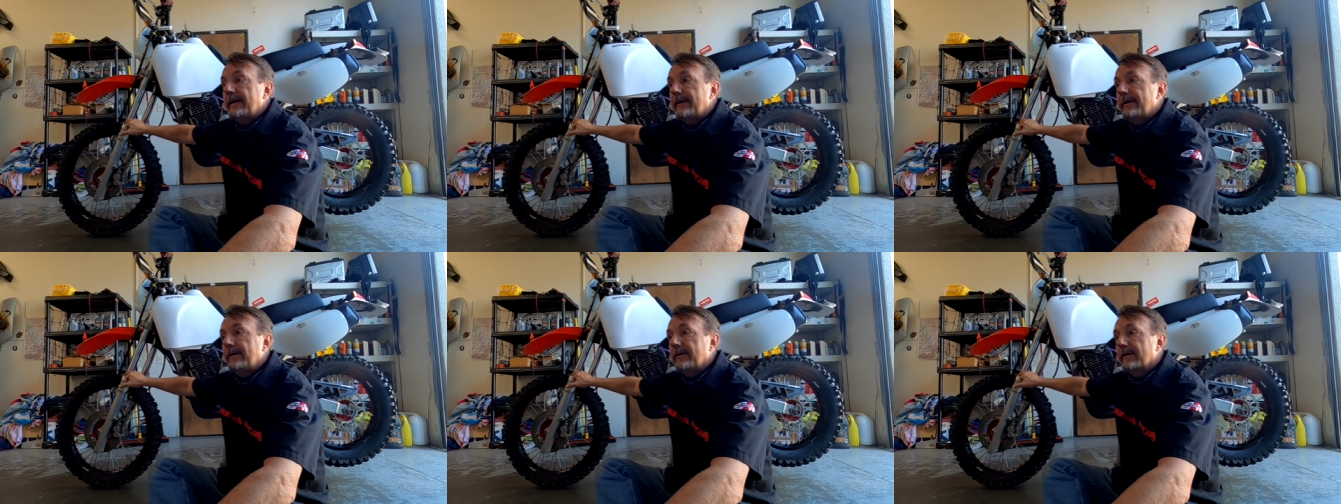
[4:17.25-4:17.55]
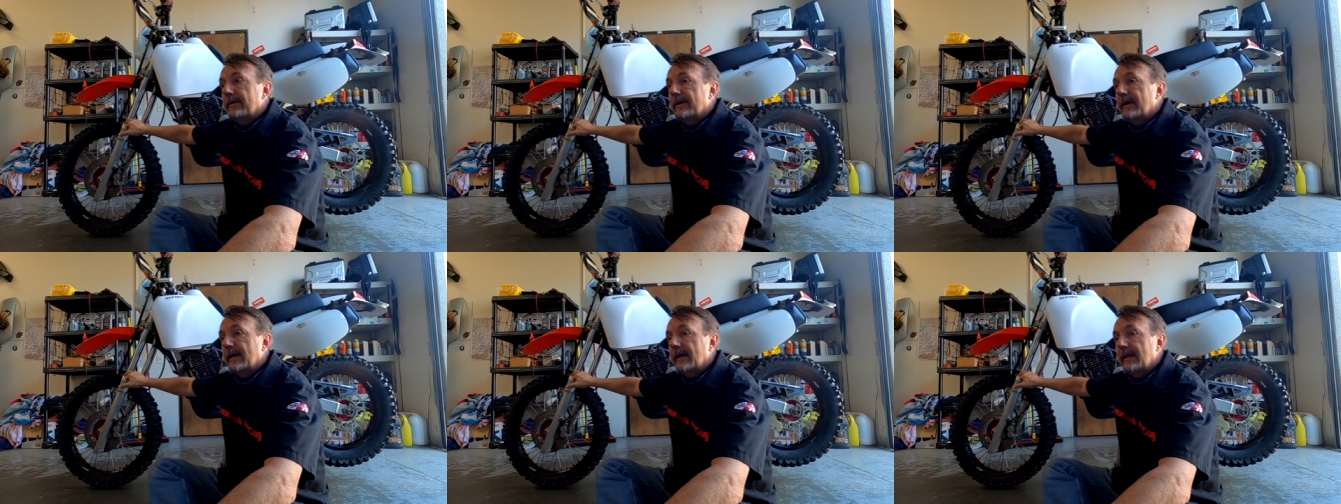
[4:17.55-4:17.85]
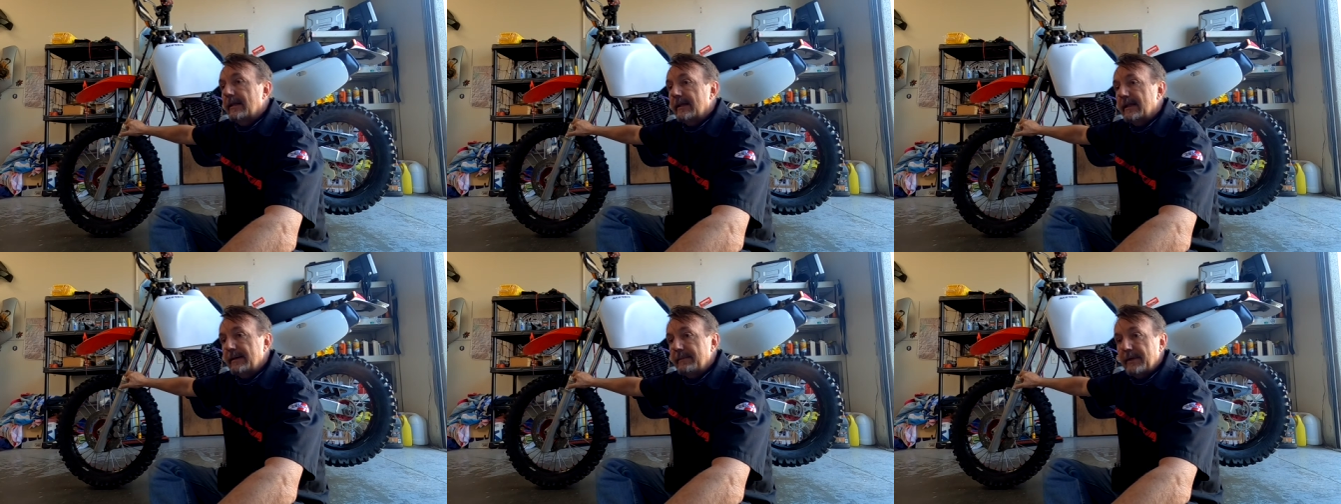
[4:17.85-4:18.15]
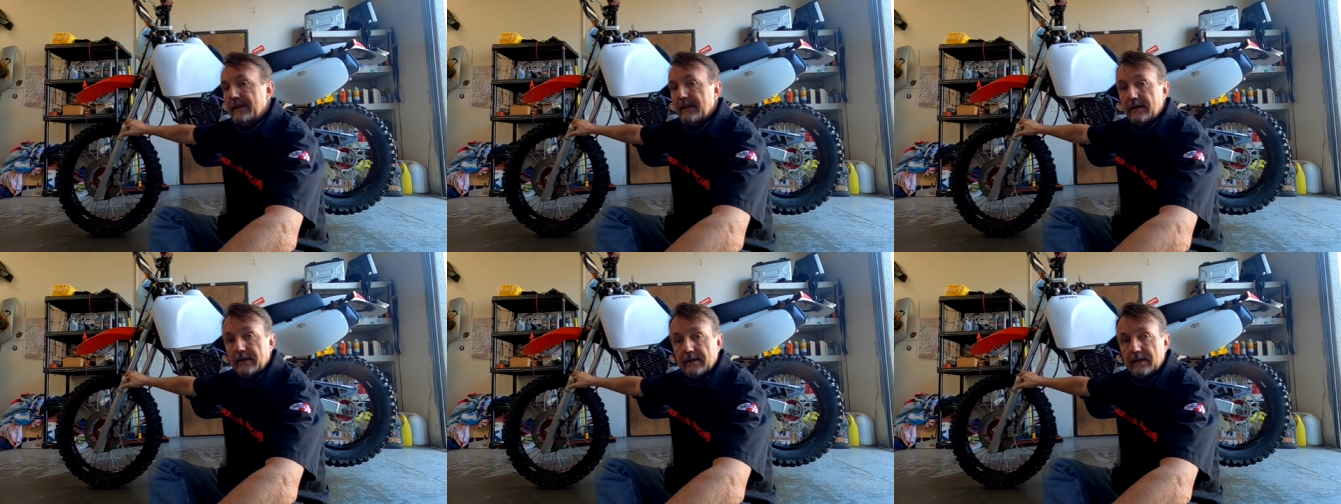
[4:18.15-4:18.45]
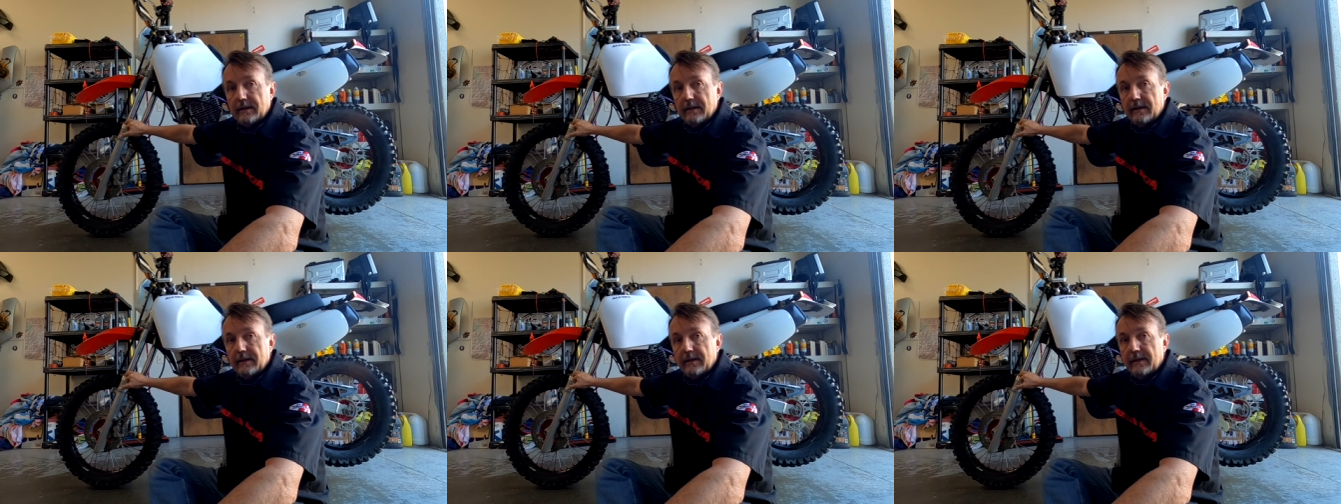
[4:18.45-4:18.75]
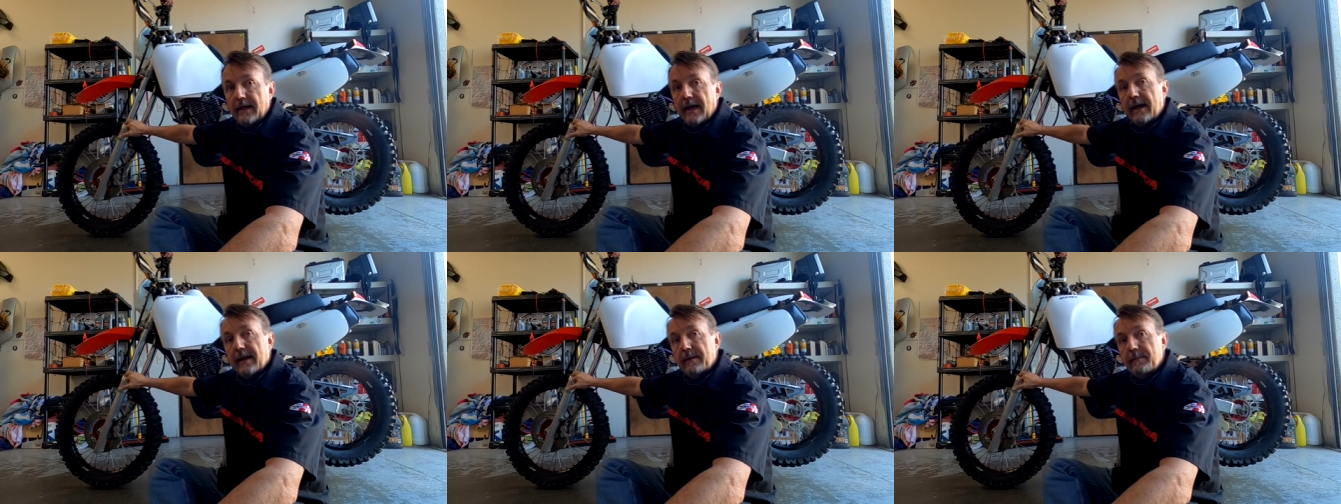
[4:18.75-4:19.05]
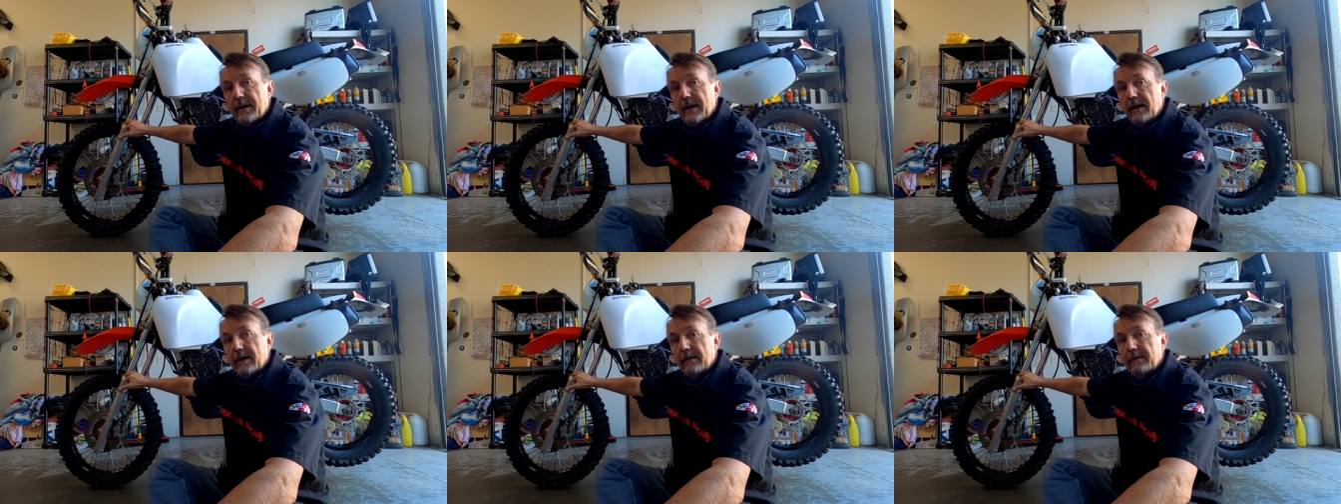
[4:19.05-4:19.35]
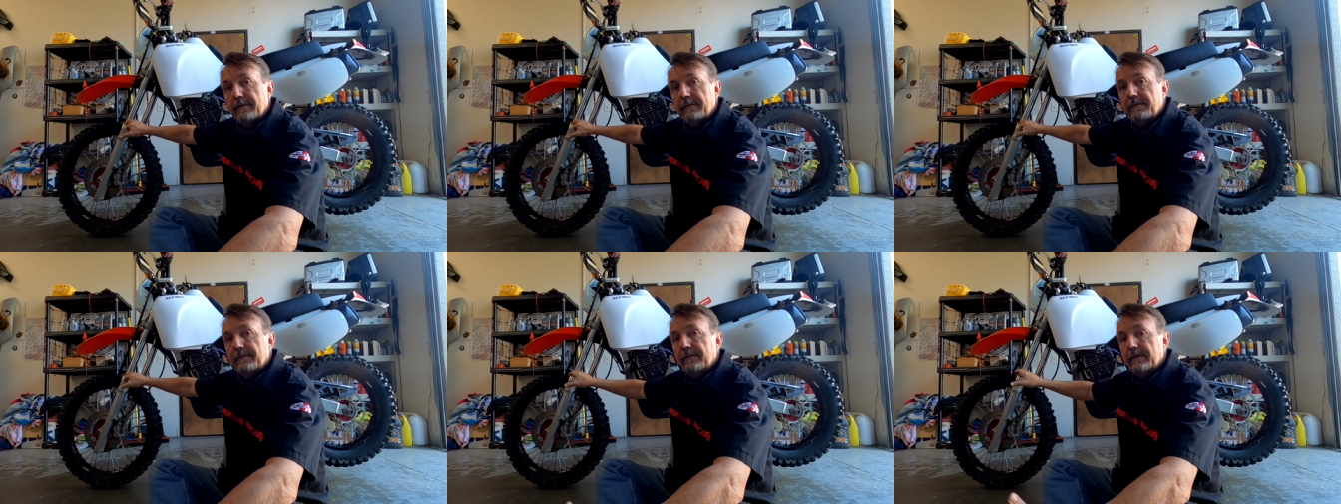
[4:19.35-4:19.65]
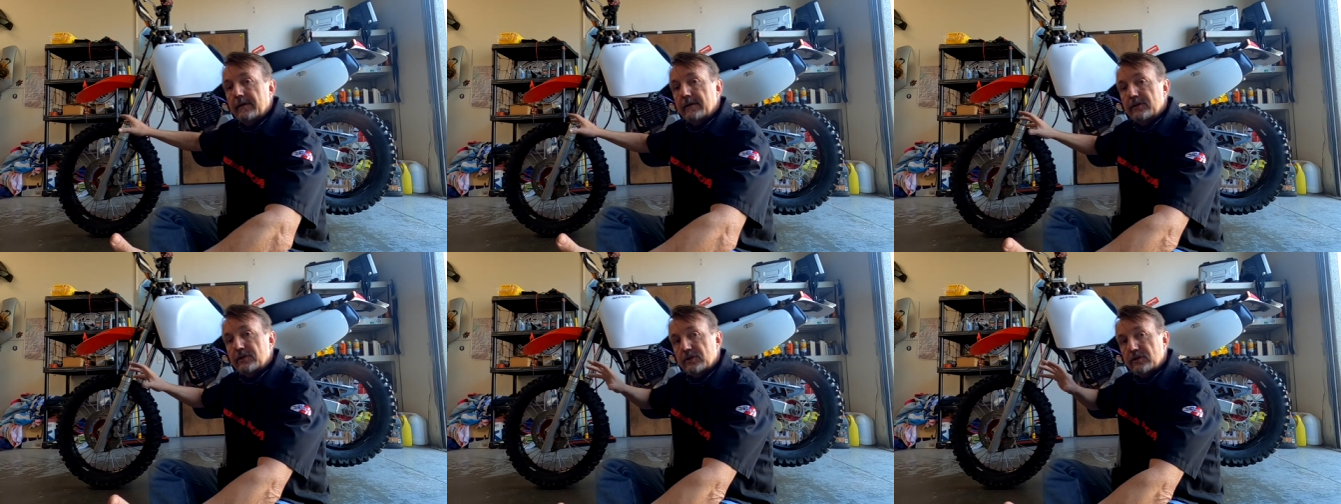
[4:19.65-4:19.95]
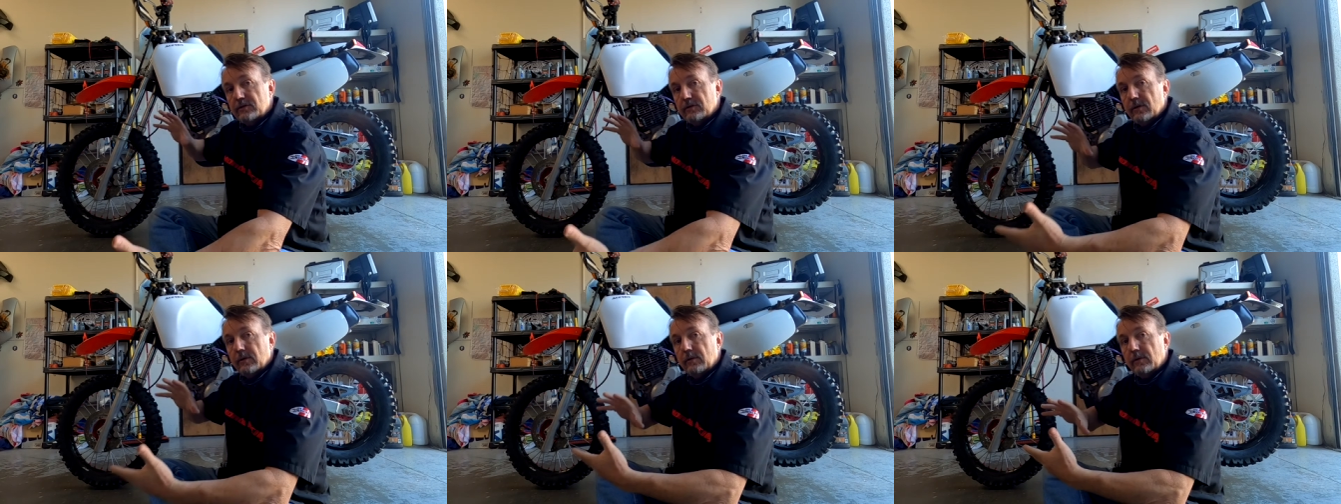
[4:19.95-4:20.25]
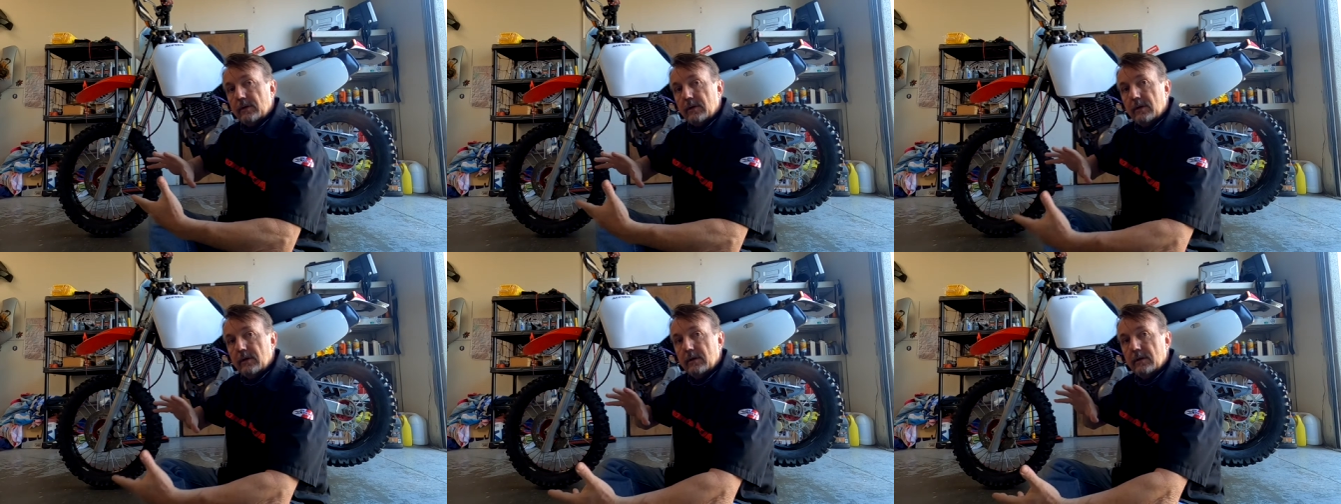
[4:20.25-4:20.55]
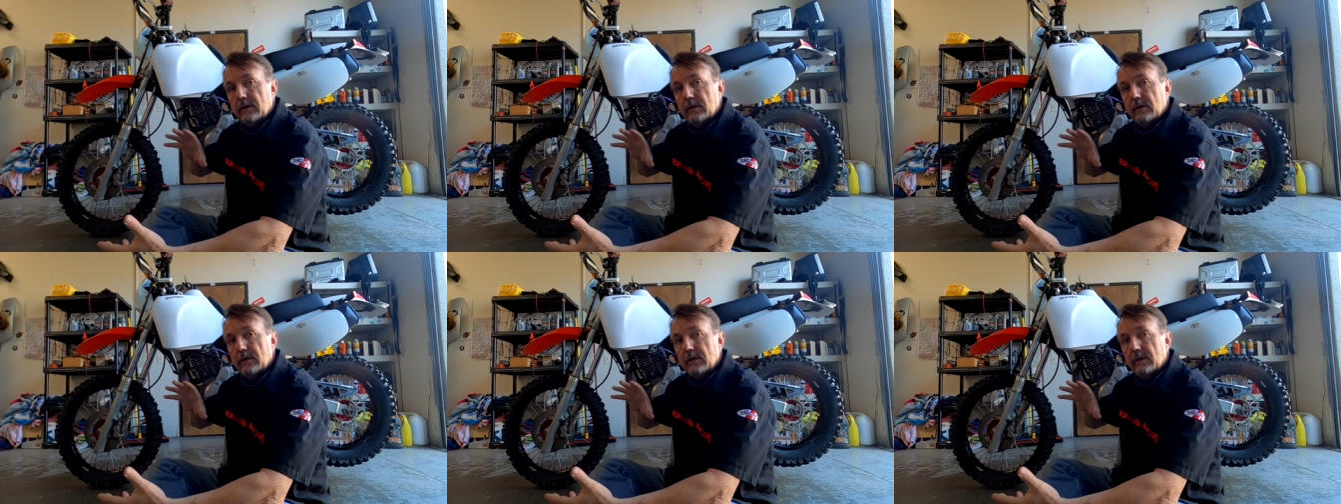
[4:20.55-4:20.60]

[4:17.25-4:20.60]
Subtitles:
you're going to limit that amount of stroke